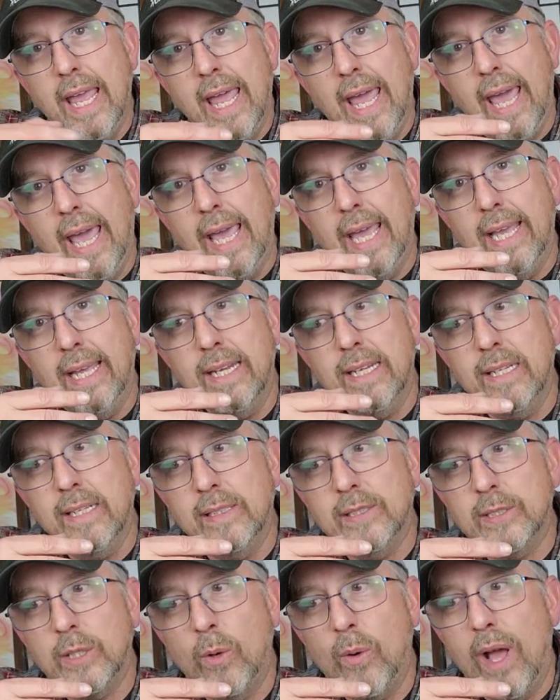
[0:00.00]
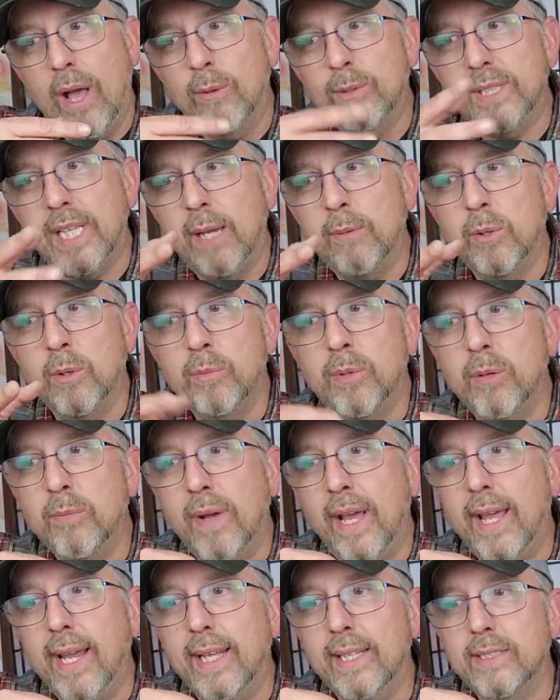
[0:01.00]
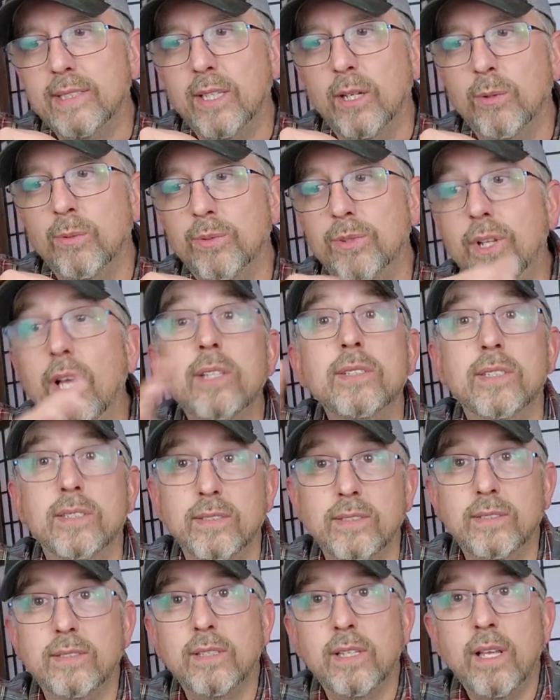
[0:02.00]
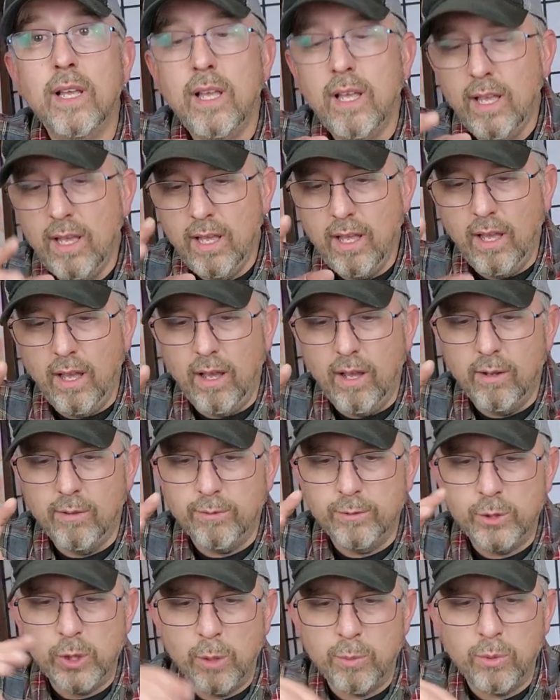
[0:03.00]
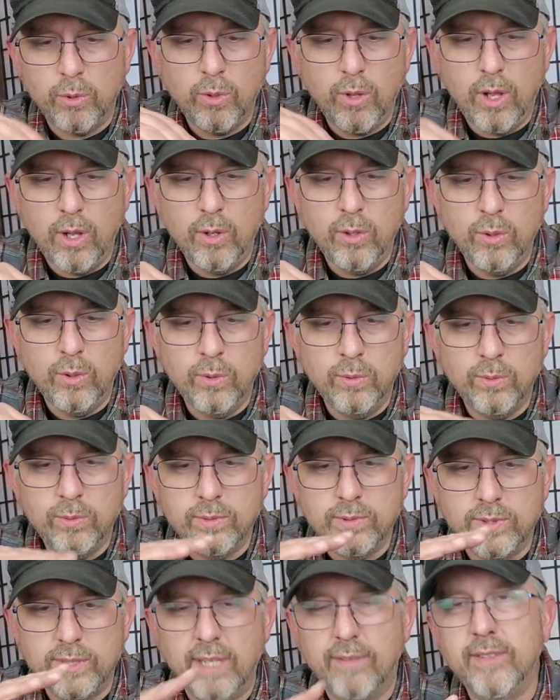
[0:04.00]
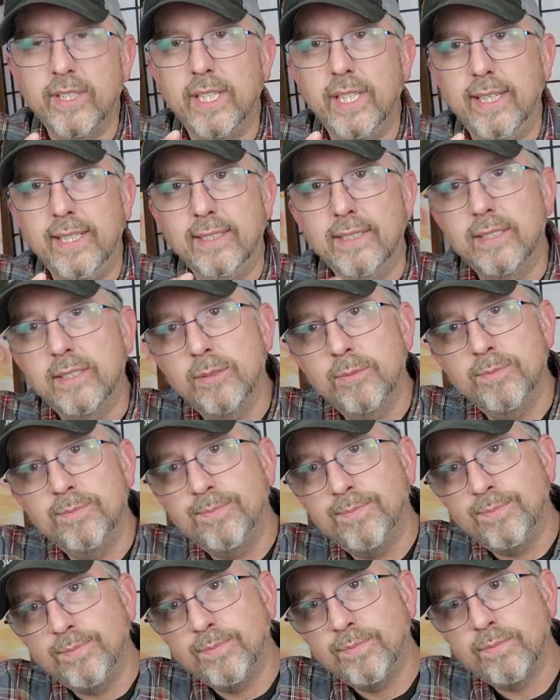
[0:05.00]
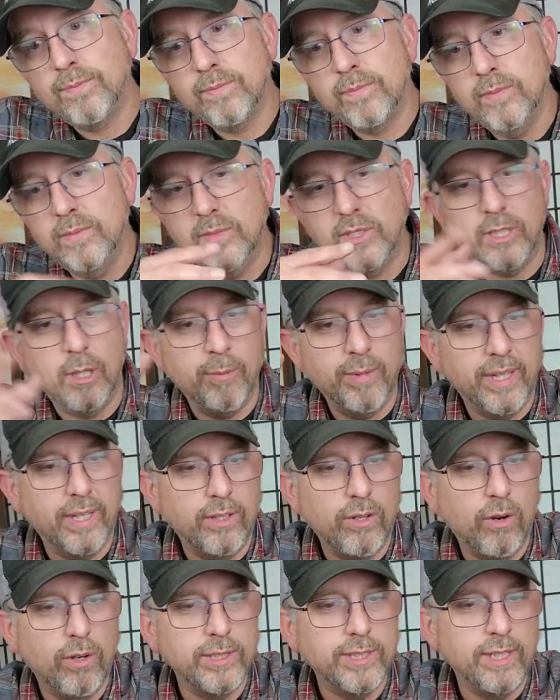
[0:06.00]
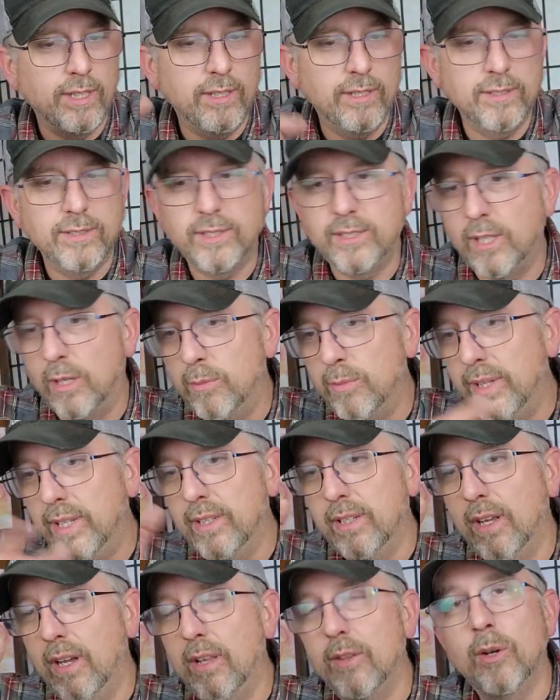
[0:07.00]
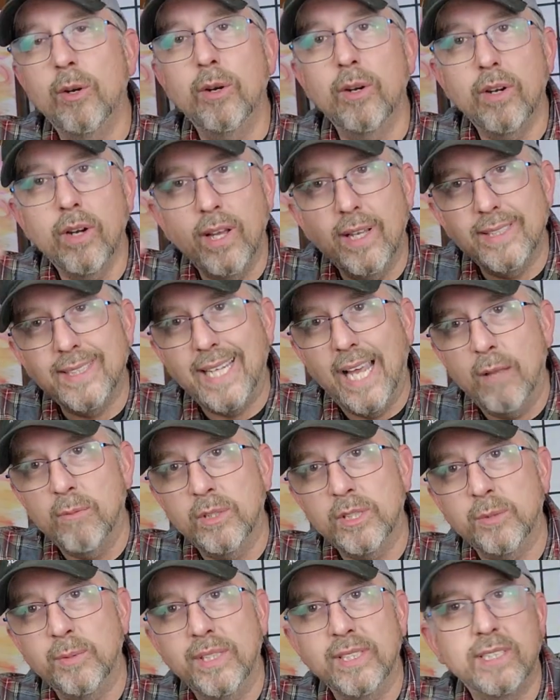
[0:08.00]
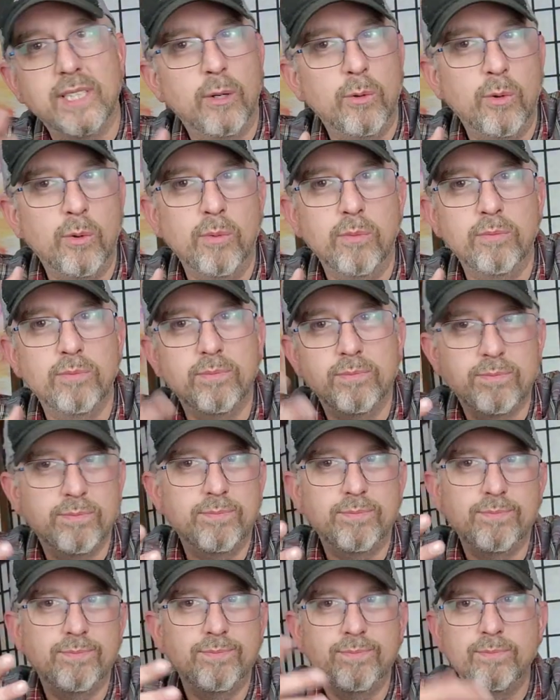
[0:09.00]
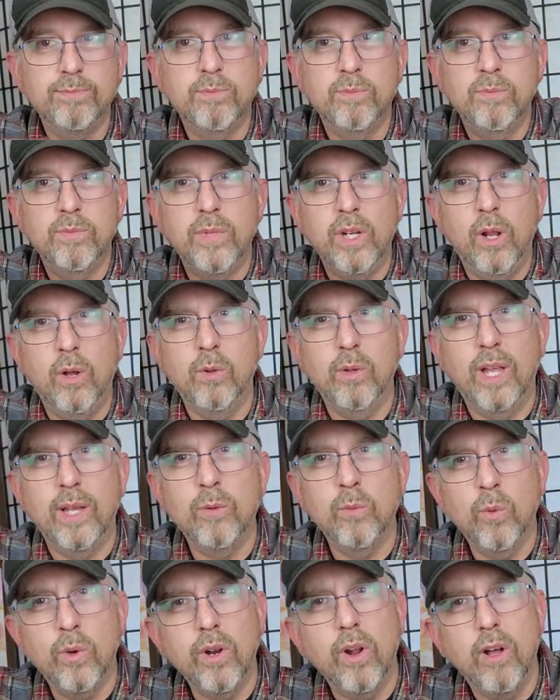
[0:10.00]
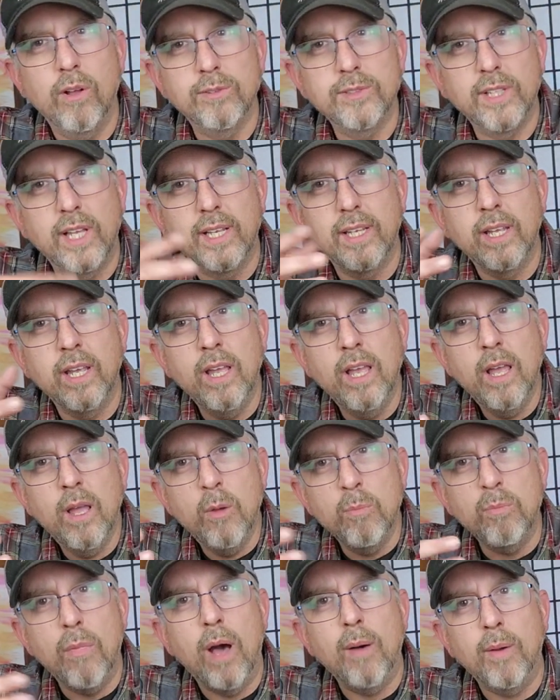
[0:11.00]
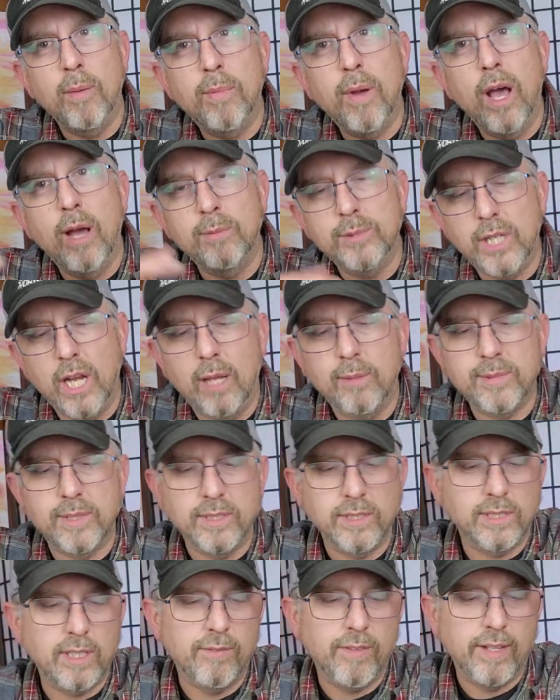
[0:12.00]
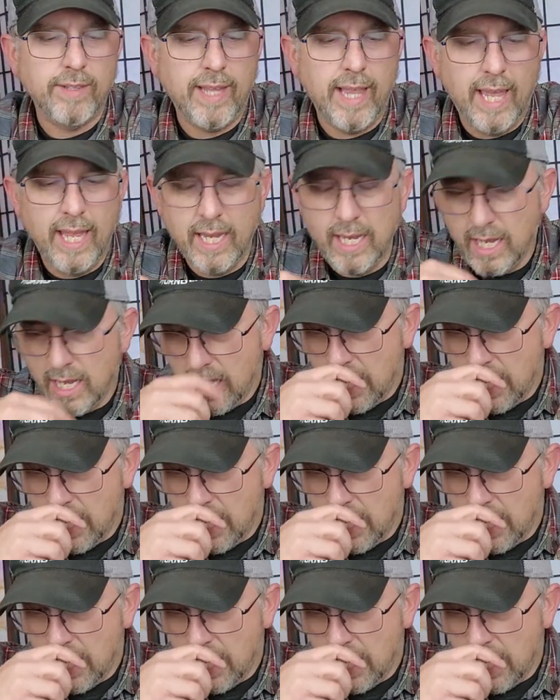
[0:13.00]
and so I was able to put my hands on dozens of 00017s. Some at guitar centers, some at other establishments that were, you know, like one-offs, like mom and pop shops and stuff like that.